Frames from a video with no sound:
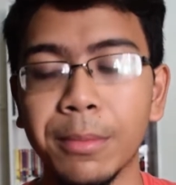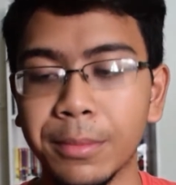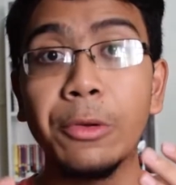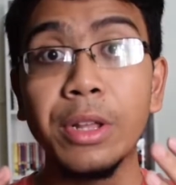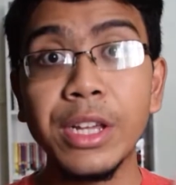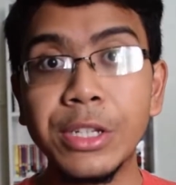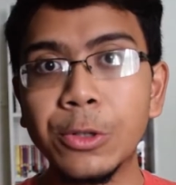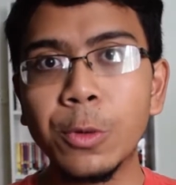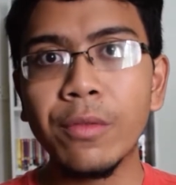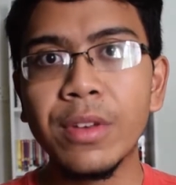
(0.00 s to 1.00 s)
Now the
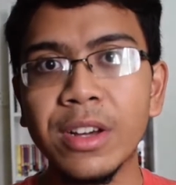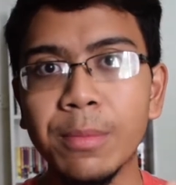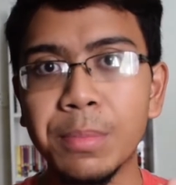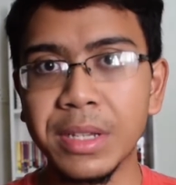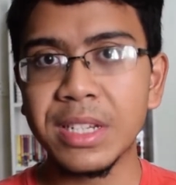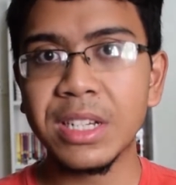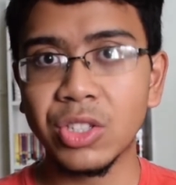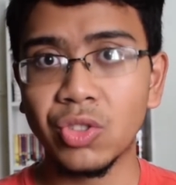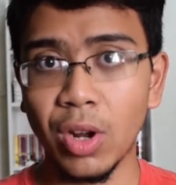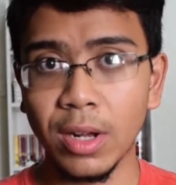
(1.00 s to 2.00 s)
issue with the personal
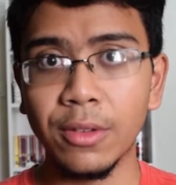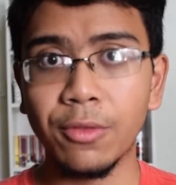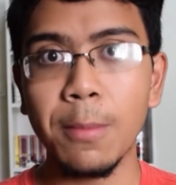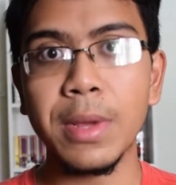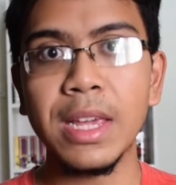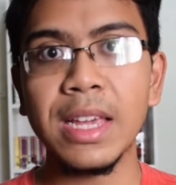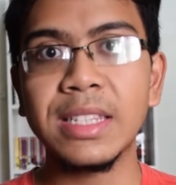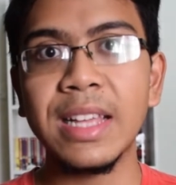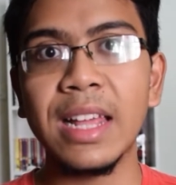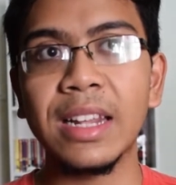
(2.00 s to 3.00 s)
struggle for me
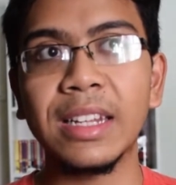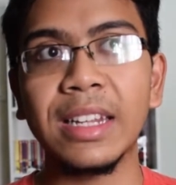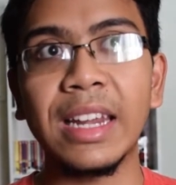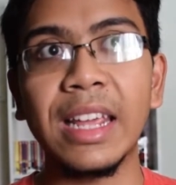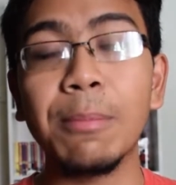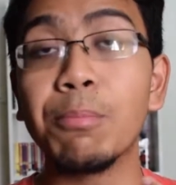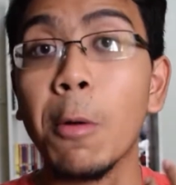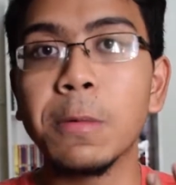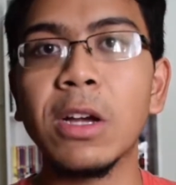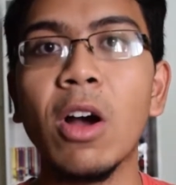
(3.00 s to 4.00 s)
is that it
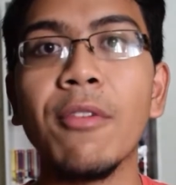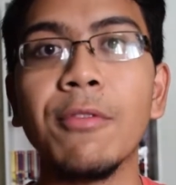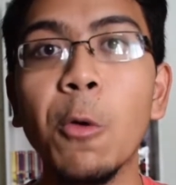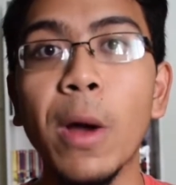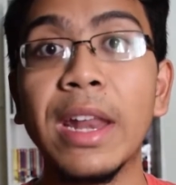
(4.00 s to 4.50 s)
pops out of nowhere.